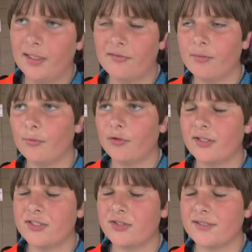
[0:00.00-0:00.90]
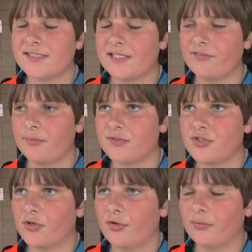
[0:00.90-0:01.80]
Every morning during safety
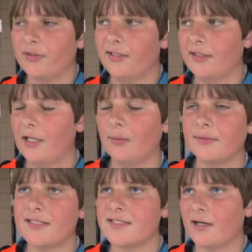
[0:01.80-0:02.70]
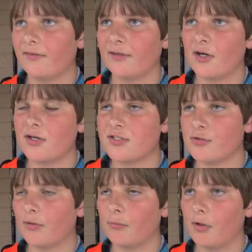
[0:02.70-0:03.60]
patrol, we help kids out of the cars who are